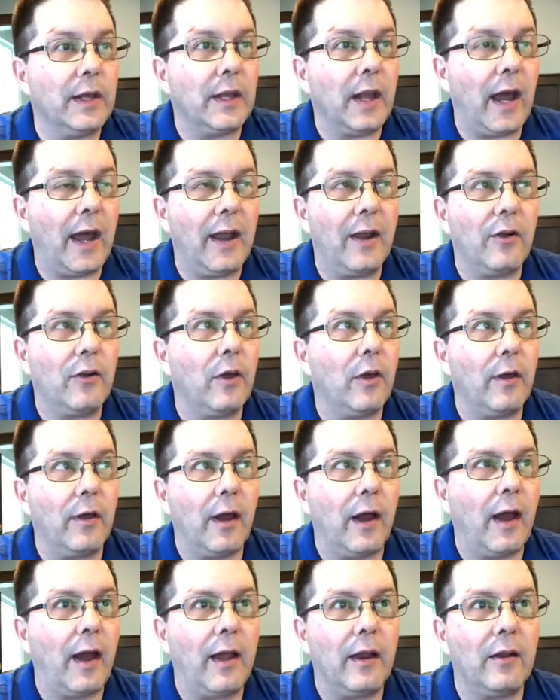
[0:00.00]
I
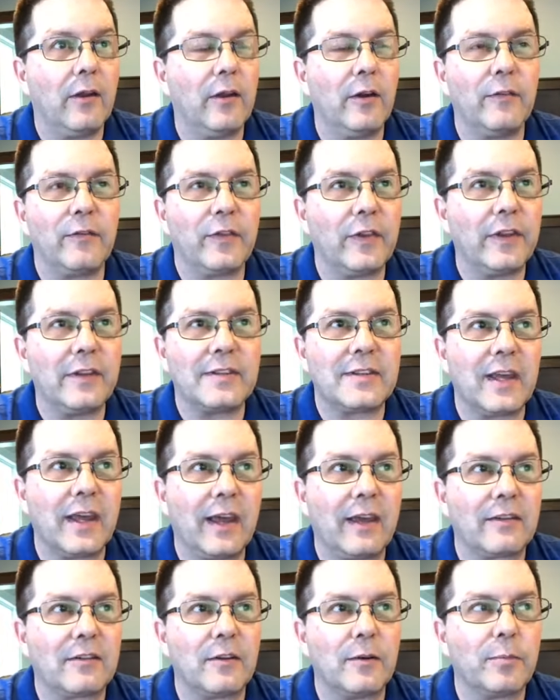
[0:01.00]
don't know if Lisa
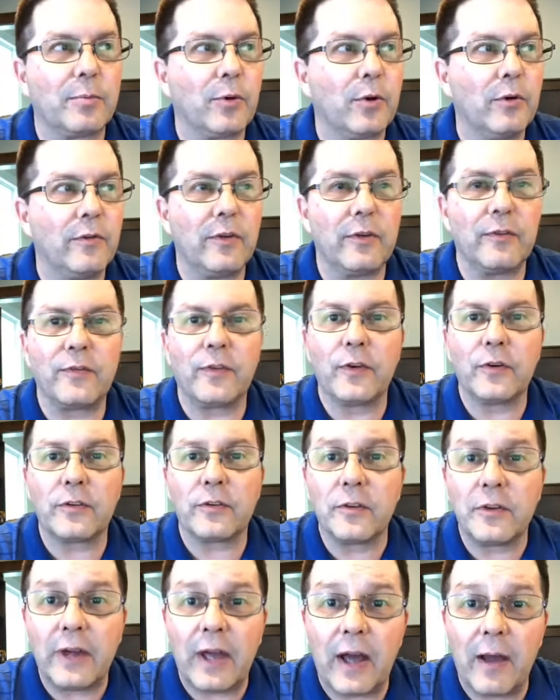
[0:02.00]
has to approve it first
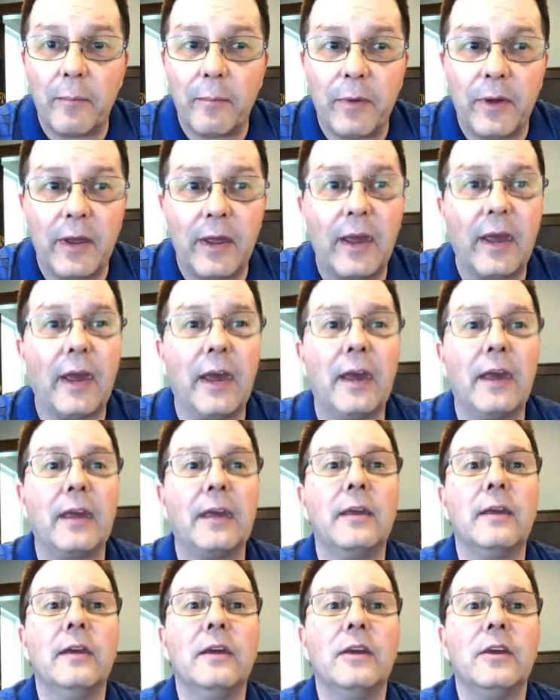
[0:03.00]
or not, but
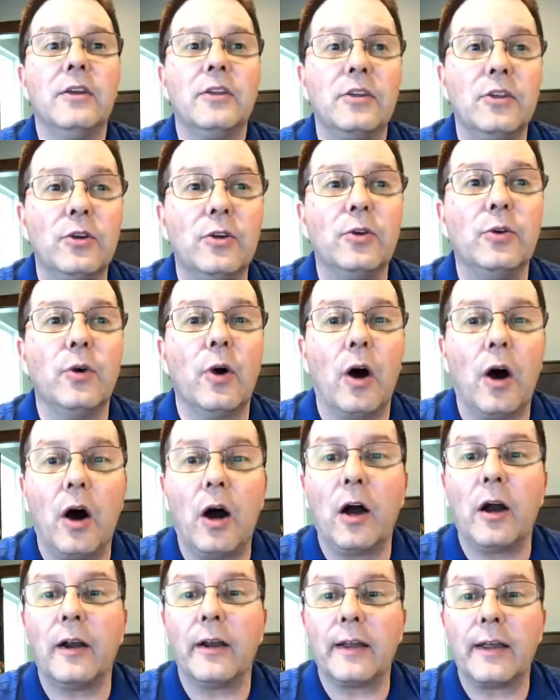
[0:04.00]
hey, you
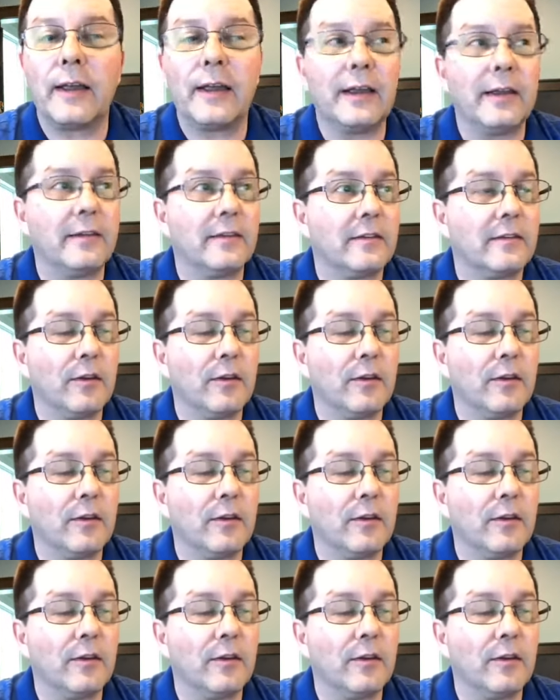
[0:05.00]
are in.